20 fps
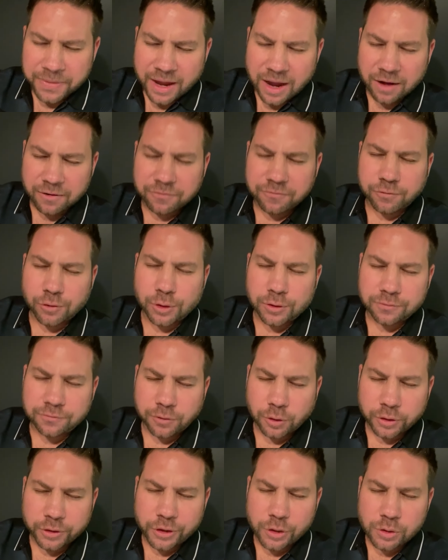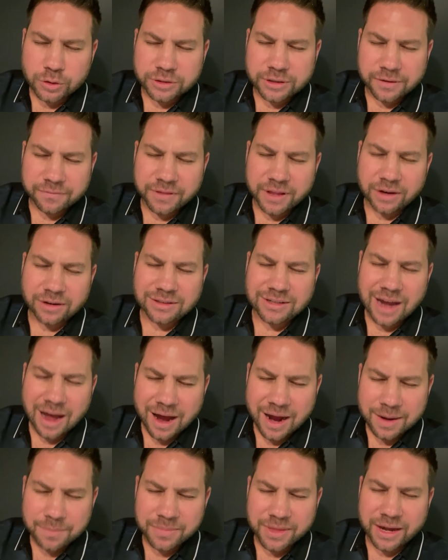a fruitful use of their
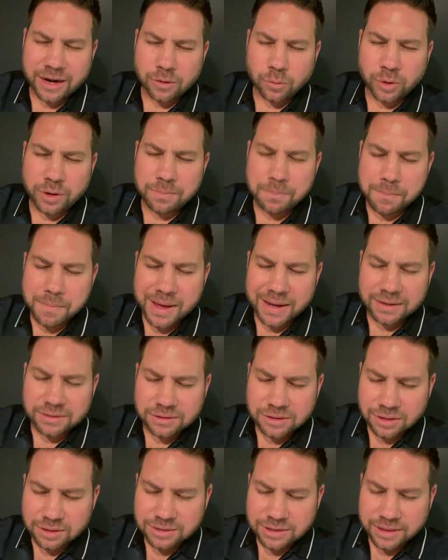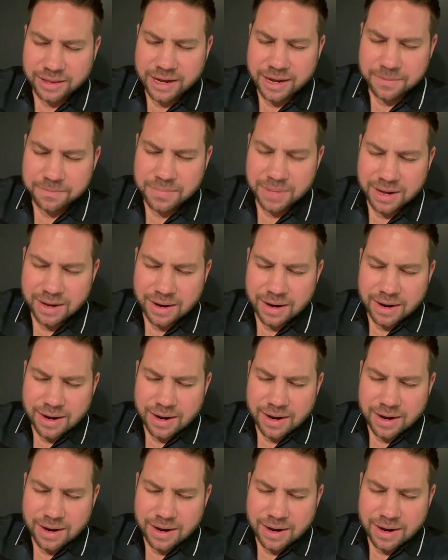time, that it would minister to them,